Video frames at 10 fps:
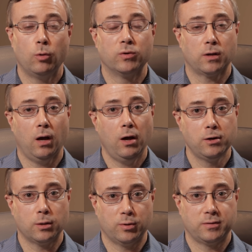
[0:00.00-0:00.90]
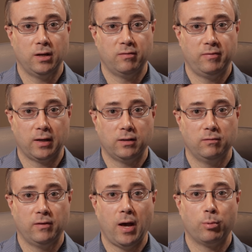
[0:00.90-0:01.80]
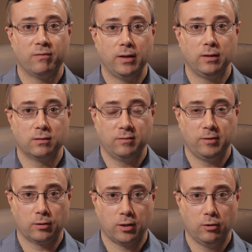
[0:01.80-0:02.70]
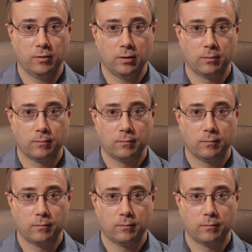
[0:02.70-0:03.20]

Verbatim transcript: it was 100% effective at preventing severe COVID.